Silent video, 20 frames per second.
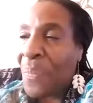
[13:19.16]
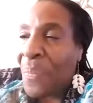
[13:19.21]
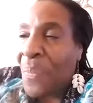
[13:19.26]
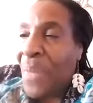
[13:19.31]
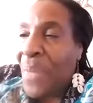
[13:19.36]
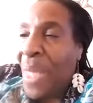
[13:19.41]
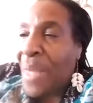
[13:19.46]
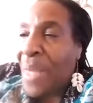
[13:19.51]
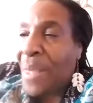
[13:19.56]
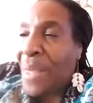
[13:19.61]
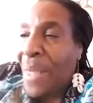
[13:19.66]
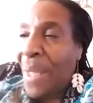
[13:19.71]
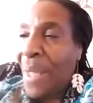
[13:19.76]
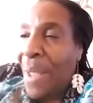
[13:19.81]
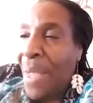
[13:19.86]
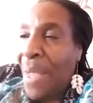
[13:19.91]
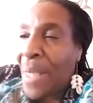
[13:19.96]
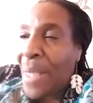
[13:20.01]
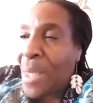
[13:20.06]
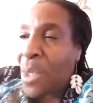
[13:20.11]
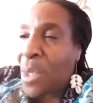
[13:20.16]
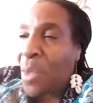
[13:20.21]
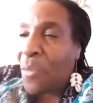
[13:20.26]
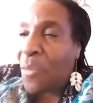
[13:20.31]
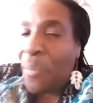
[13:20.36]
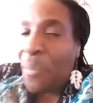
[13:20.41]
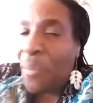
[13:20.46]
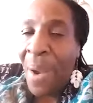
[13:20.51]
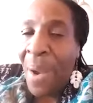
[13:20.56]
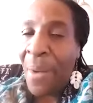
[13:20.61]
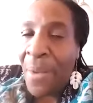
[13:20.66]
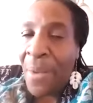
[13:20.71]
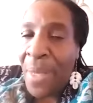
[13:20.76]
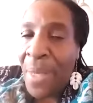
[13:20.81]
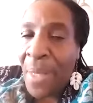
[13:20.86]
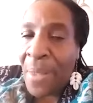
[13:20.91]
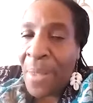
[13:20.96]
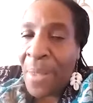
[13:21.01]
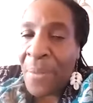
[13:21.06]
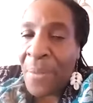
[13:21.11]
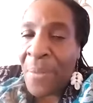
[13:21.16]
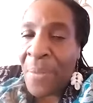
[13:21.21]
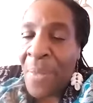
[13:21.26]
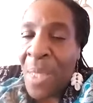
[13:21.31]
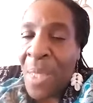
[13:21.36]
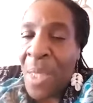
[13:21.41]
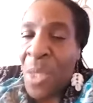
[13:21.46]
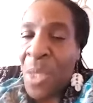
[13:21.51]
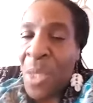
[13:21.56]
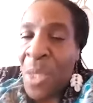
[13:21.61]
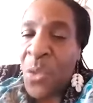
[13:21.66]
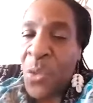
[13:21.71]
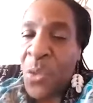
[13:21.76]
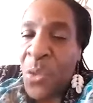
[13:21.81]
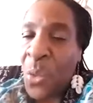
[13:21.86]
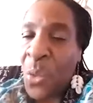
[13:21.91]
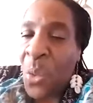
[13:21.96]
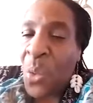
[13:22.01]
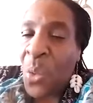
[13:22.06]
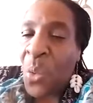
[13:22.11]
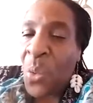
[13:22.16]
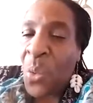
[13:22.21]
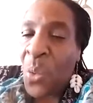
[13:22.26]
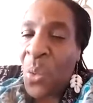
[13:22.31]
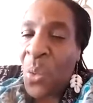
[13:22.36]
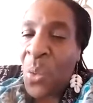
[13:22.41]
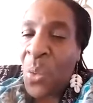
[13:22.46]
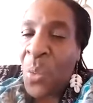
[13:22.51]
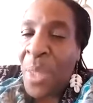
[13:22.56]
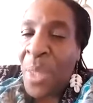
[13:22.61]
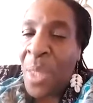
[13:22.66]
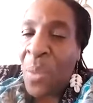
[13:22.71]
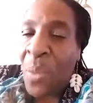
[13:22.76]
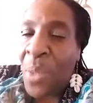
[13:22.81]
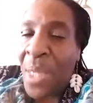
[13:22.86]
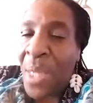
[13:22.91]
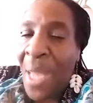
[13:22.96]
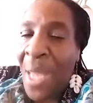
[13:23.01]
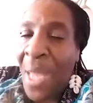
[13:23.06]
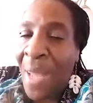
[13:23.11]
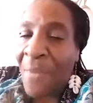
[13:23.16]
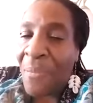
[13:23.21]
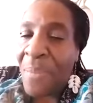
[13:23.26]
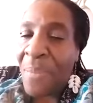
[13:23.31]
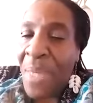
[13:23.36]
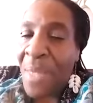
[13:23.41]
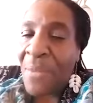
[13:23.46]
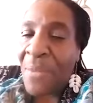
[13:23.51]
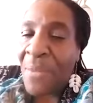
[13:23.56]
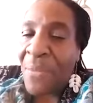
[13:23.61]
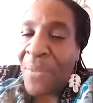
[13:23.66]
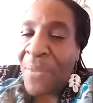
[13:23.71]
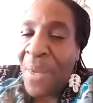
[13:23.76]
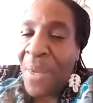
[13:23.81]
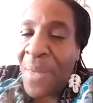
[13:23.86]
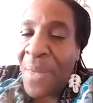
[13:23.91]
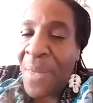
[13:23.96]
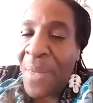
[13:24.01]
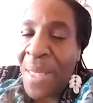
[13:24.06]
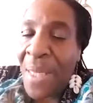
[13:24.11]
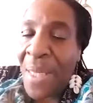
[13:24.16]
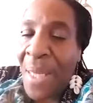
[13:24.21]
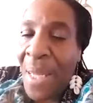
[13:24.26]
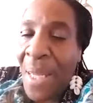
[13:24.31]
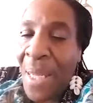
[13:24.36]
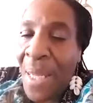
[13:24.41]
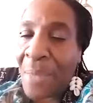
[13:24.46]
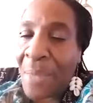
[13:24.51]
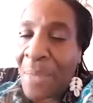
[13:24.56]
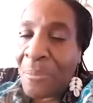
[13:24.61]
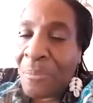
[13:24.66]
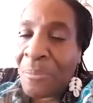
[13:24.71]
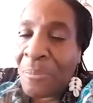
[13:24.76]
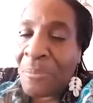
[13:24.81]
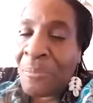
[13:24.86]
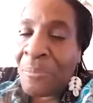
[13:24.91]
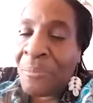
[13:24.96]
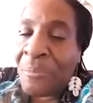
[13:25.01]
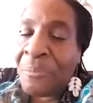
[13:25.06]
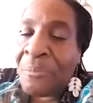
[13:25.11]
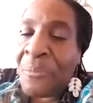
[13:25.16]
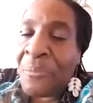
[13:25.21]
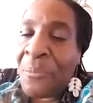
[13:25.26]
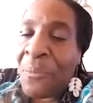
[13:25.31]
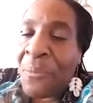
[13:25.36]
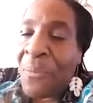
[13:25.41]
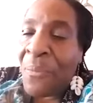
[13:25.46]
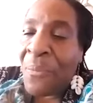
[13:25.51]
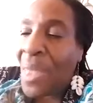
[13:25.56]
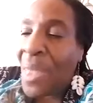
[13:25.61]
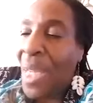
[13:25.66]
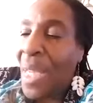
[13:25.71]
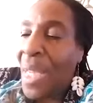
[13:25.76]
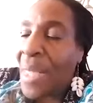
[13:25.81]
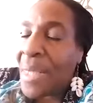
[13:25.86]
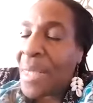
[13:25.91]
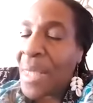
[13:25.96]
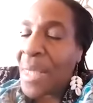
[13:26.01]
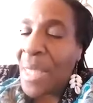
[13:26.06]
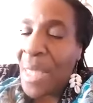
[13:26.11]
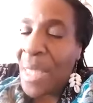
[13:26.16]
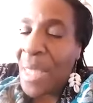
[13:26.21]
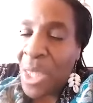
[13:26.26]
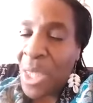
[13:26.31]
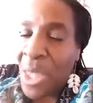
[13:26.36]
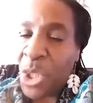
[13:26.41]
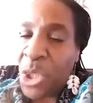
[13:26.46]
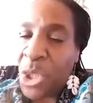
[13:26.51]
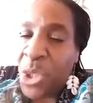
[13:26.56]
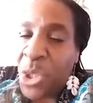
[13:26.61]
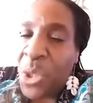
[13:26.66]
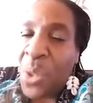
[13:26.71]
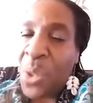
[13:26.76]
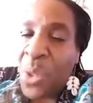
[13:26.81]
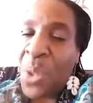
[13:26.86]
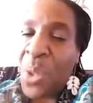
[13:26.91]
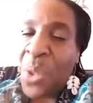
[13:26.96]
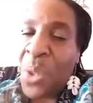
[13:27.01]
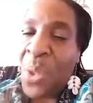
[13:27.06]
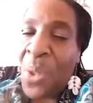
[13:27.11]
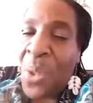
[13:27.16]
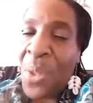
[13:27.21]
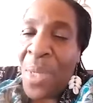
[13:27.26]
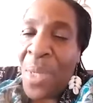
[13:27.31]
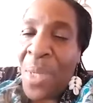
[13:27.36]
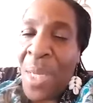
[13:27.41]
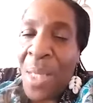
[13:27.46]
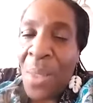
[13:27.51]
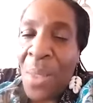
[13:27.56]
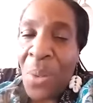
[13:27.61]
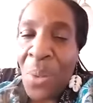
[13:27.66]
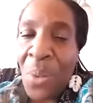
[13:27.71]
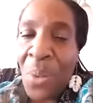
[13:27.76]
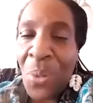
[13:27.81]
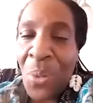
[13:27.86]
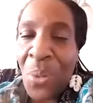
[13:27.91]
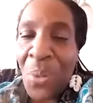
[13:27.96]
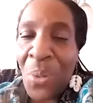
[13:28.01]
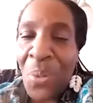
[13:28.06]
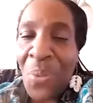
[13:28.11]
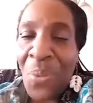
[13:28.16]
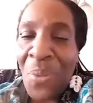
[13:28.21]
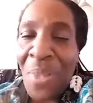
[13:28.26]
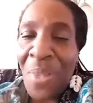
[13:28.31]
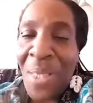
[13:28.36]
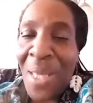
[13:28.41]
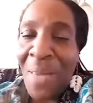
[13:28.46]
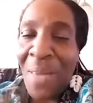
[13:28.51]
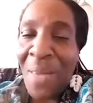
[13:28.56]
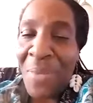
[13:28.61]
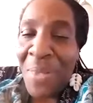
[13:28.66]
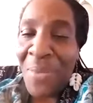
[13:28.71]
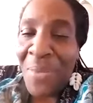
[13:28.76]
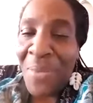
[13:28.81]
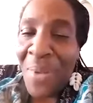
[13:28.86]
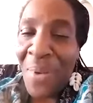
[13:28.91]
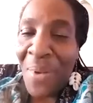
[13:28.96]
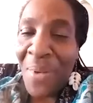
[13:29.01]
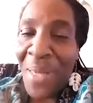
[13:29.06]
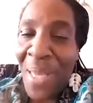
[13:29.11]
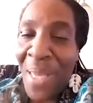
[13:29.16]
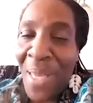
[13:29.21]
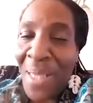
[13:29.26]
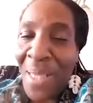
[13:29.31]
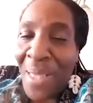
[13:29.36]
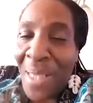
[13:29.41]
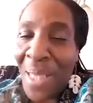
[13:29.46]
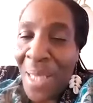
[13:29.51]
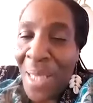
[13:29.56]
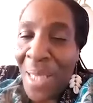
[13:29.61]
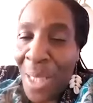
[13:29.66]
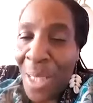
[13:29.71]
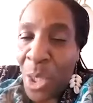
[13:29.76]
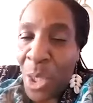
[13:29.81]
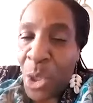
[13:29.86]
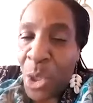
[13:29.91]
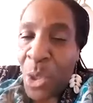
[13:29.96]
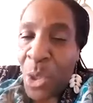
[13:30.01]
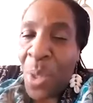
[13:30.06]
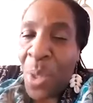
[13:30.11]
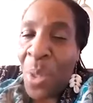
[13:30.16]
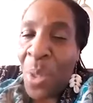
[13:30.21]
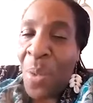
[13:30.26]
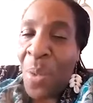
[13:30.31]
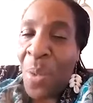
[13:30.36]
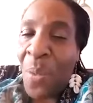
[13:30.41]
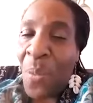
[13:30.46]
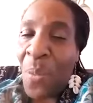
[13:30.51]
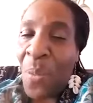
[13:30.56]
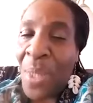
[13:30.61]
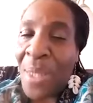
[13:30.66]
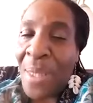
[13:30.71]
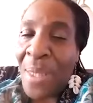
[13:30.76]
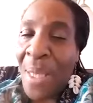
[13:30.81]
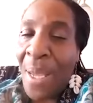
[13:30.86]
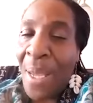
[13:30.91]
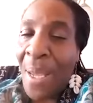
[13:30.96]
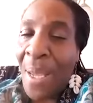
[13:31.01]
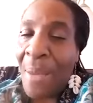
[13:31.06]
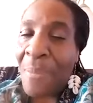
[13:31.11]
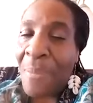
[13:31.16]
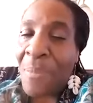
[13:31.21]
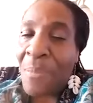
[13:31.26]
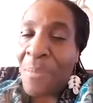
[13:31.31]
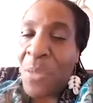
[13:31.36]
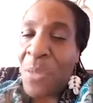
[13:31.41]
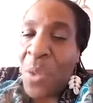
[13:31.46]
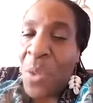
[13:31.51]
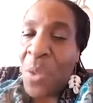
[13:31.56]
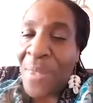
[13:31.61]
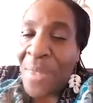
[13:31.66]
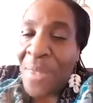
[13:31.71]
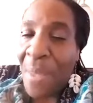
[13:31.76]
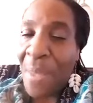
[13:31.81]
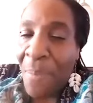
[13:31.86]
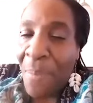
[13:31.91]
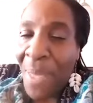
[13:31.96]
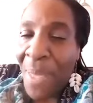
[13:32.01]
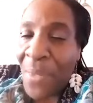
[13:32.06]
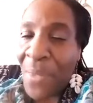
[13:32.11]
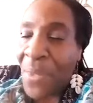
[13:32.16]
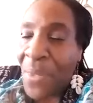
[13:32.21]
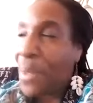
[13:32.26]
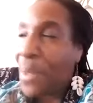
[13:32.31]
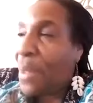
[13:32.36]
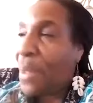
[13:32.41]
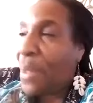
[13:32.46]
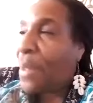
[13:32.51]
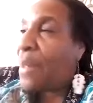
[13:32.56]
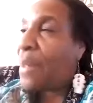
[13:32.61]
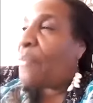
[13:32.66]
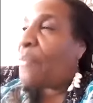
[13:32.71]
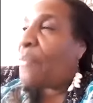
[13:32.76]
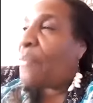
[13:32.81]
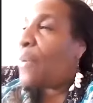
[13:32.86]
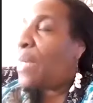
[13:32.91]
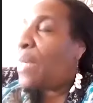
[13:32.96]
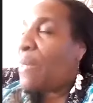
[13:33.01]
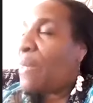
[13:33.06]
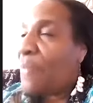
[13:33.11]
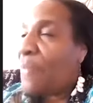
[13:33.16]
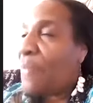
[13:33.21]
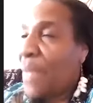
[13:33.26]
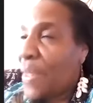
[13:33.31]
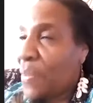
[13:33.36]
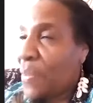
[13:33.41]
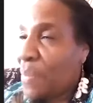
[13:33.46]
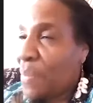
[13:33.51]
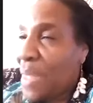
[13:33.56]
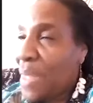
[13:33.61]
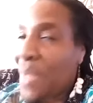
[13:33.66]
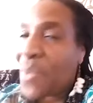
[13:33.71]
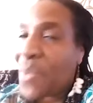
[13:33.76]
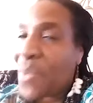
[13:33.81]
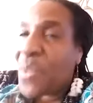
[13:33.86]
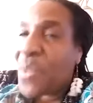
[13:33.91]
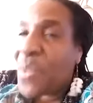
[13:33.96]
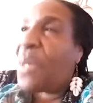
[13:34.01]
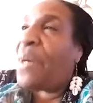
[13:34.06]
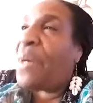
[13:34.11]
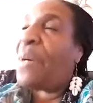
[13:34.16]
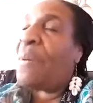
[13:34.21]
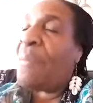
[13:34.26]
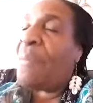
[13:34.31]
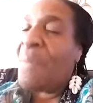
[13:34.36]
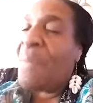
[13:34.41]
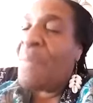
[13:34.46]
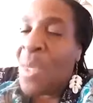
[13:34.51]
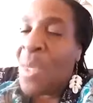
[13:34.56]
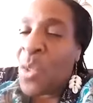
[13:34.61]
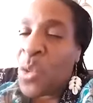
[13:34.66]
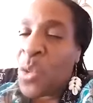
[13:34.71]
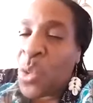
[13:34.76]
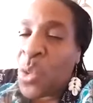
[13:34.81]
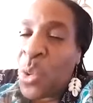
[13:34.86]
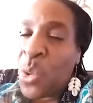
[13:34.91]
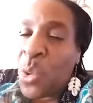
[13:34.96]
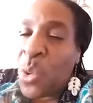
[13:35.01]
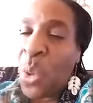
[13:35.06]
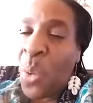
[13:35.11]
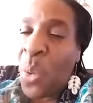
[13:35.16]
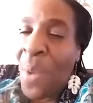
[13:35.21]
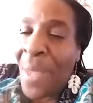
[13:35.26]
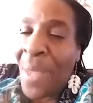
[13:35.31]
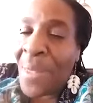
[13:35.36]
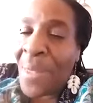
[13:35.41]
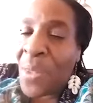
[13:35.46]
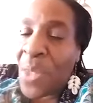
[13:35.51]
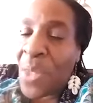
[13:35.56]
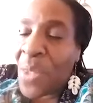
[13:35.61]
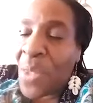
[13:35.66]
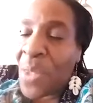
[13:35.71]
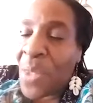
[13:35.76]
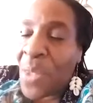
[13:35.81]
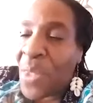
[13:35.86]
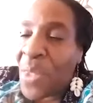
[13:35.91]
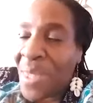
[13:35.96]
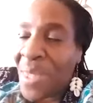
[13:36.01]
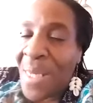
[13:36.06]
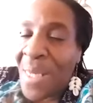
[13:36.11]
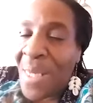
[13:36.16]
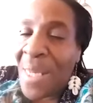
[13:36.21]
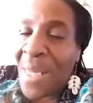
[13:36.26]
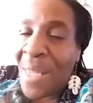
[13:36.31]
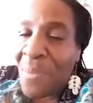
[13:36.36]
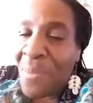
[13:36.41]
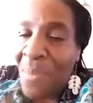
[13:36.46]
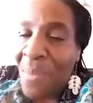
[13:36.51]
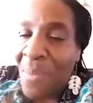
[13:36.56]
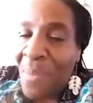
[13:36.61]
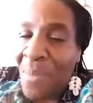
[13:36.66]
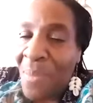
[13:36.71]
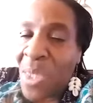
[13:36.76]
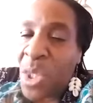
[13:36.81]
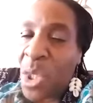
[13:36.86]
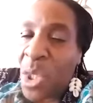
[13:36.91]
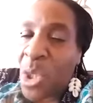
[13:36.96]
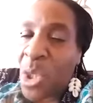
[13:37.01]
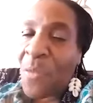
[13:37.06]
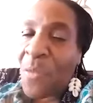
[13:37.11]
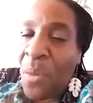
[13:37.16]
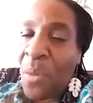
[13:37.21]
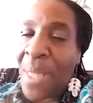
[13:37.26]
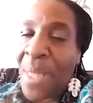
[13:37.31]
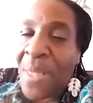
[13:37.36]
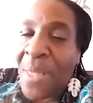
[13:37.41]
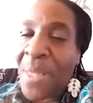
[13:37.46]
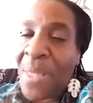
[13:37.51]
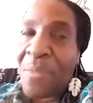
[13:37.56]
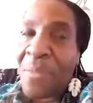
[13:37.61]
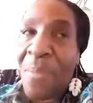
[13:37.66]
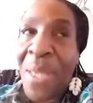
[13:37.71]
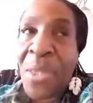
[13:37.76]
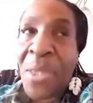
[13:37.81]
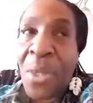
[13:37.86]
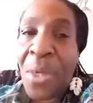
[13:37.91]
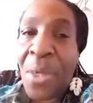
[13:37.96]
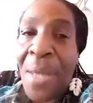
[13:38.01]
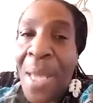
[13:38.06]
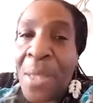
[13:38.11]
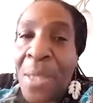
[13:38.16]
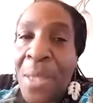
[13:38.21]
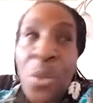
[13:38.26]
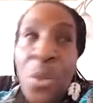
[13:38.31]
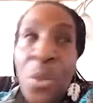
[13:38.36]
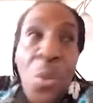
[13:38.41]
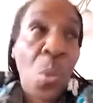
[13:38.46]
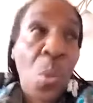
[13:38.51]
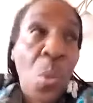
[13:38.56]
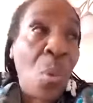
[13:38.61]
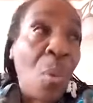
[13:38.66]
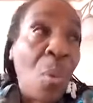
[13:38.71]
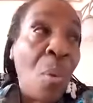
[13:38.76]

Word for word: that kind of barrier. So we would have been very um, engaged. Hello, we would have been very engaged with um, U.S. ambassador, foreign affairs minister. So no one, just to send that message of nobody is better than you,